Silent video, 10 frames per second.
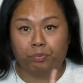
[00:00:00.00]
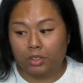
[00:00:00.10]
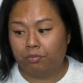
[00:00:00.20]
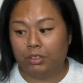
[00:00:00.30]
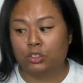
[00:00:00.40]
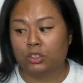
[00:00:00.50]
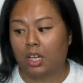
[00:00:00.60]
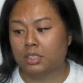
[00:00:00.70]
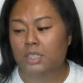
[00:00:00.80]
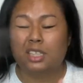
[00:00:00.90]
fish
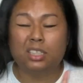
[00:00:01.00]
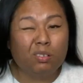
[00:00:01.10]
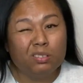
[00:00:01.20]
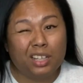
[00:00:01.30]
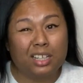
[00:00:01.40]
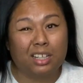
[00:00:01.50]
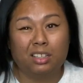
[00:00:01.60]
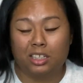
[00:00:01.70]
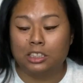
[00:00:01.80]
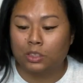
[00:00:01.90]
sauce, because I don't like a
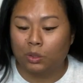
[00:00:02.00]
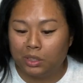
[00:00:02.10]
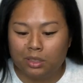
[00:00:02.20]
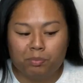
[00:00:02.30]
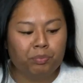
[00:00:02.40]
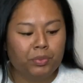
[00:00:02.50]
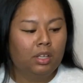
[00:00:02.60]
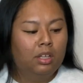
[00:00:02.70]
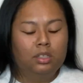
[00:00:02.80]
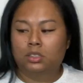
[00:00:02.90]
lot of sodium.
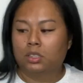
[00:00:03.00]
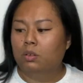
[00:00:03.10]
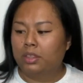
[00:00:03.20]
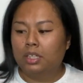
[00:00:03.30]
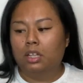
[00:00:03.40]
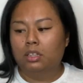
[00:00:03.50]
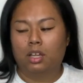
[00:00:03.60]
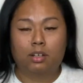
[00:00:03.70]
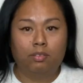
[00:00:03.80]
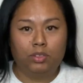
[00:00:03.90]
So I think a
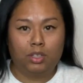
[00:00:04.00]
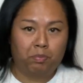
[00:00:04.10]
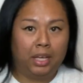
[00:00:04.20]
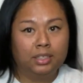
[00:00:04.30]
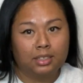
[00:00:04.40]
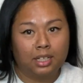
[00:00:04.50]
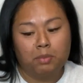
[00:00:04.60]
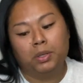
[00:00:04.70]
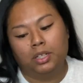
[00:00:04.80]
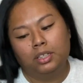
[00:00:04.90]
lot of the paste that I
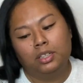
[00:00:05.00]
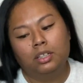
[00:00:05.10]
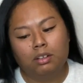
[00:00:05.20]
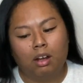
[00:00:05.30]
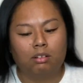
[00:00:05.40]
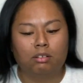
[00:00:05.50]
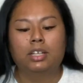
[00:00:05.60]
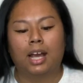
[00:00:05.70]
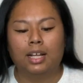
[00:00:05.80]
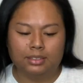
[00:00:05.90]
put in here already
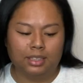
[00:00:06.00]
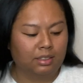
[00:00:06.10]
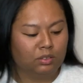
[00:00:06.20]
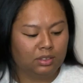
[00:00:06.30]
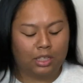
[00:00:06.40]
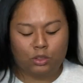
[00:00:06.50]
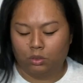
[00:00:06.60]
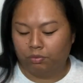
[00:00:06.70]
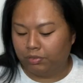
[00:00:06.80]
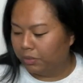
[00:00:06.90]
adds like those
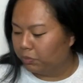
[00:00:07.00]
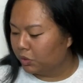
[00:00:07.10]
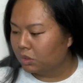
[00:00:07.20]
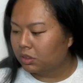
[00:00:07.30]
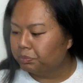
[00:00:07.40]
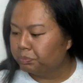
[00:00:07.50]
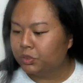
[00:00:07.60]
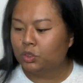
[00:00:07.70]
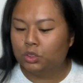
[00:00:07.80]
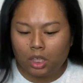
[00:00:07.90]
natural flavors.
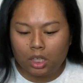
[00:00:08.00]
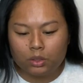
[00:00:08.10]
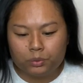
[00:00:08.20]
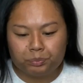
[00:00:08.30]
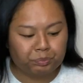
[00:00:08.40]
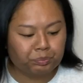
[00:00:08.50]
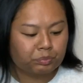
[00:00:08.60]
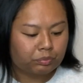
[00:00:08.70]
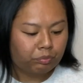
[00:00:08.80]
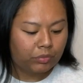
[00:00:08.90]
So
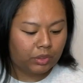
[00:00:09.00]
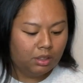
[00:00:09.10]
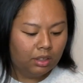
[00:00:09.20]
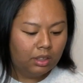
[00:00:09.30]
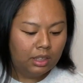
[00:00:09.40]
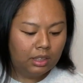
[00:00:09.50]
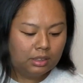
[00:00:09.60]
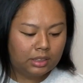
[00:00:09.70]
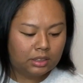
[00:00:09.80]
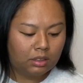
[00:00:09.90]

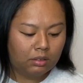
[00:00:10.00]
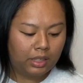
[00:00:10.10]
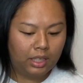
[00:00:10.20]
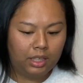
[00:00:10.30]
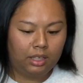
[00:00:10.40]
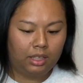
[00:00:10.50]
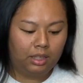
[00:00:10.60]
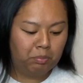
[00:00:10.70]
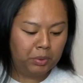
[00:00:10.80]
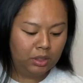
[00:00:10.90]
let's go ahead
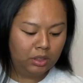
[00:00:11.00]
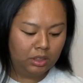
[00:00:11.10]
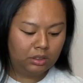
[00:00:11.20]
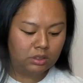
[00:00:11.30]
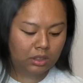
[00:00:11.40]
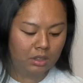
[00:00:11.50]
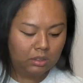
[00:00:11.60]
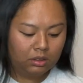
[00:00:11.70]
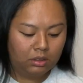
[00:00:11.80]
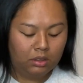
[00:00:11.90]
and put
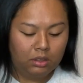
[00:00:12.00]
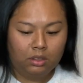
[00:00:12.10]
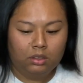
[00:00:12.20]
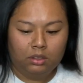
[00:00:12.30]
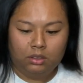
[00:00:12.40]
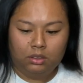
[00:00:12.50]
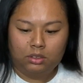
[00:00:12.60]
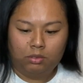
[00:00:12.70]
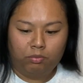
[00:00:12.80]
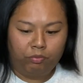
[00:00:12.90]

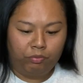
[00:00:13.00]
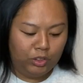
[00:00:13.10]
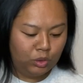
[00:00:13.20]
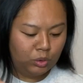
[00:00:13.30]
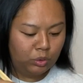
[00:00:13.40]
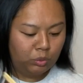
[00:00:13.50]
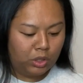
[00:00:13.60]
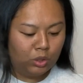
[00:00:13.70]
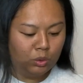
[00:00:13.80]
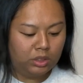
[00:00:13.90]
some fish
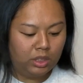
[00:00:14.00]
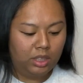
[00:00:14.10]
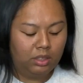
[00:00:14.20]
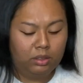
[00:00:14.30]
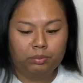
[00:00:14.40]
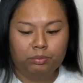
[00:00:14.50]
roes in.